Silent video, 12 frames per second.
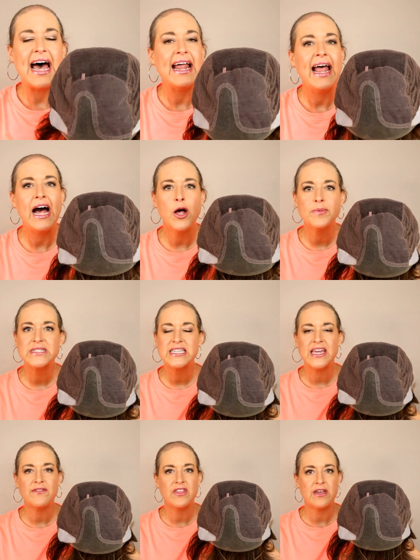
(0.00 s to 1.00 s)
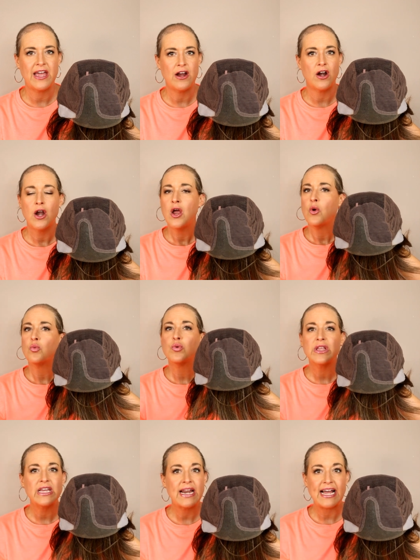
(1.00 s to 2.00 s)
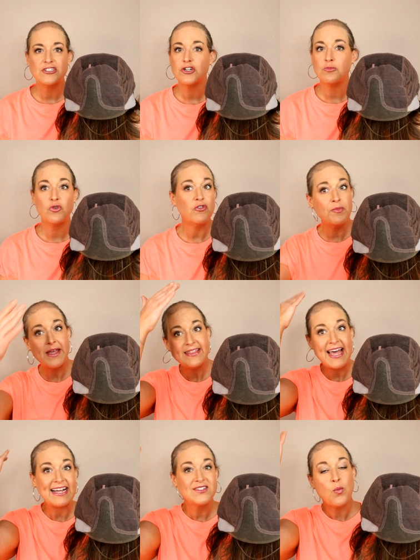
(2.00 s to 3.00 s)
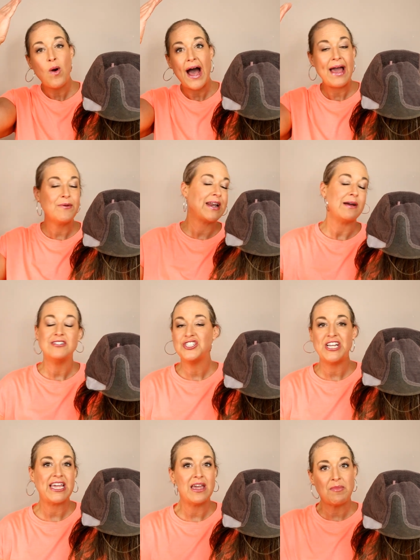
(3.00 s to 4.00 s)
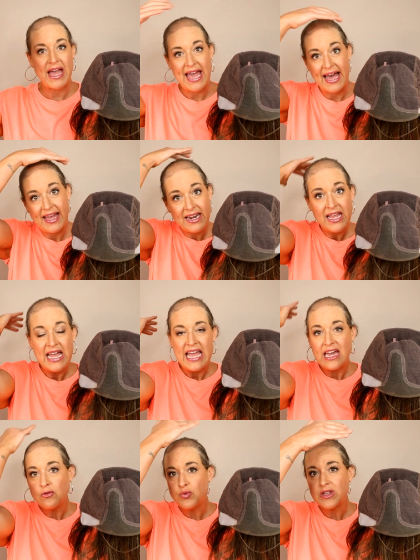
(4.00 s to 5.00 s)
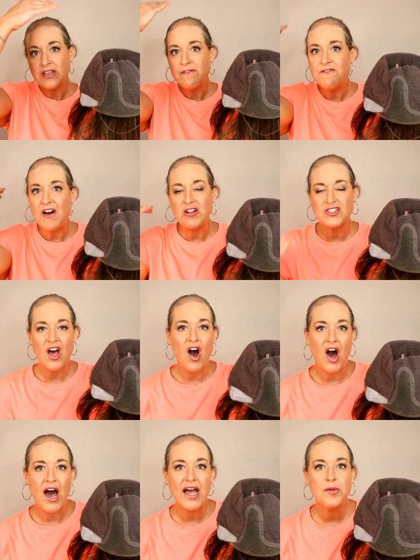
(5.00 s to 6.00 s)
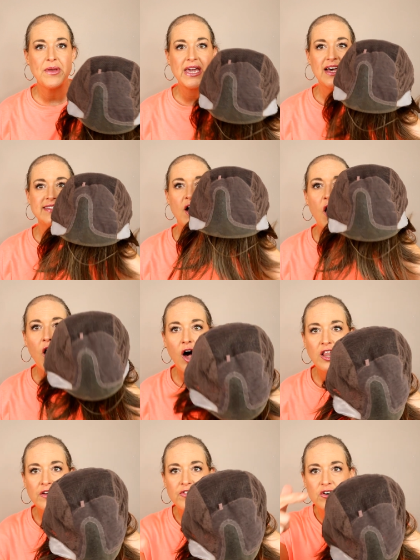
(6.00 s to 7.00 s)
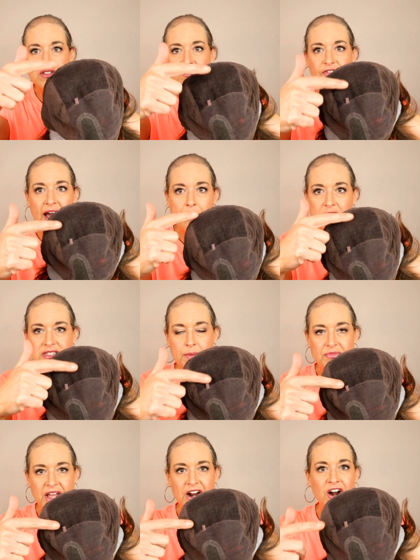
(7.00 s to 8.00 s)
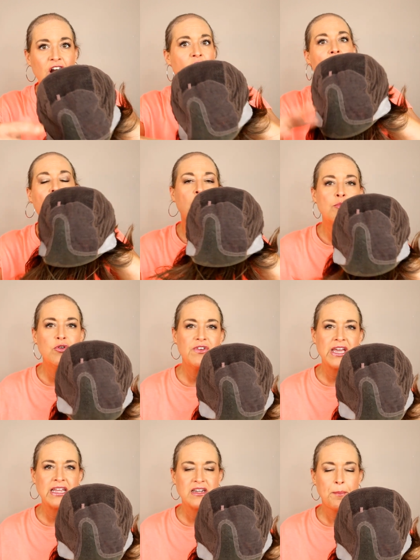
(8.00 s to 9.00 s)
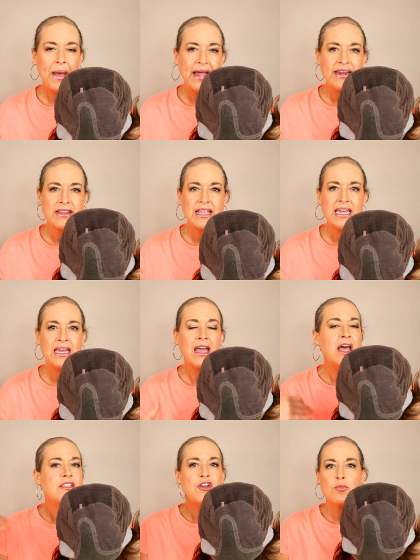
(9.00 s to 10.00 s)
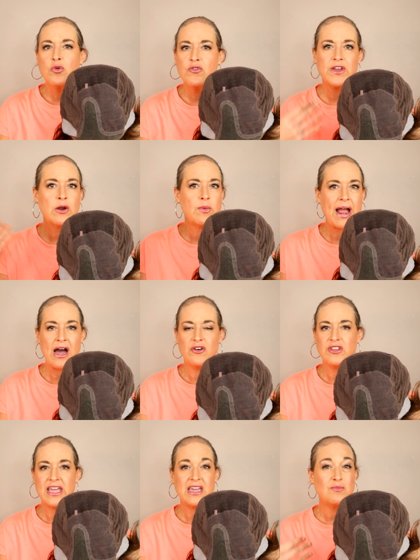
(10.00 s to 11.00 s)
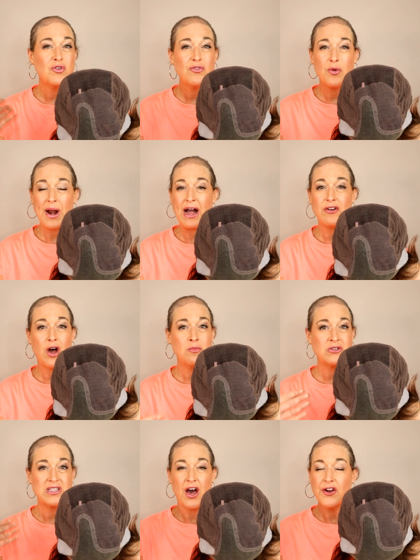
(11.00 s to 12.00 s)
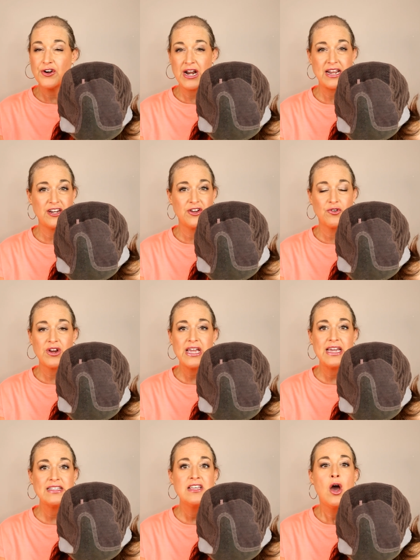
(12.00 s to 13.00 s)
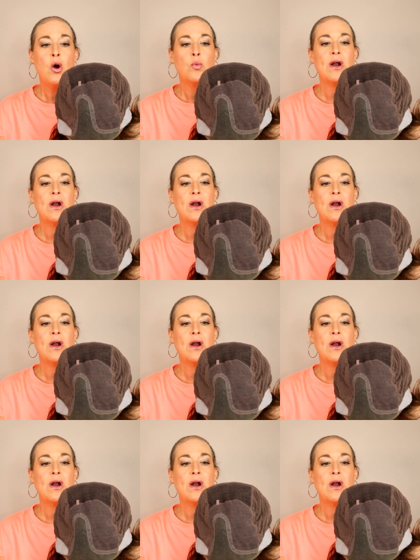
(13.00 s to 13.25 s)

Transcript: That helps to give the hair really natural movement. That's why when I was shaking my head, it really felt odd because all of those fibers up there are moving independently. They're moving around. They can move around almost 180 degrees.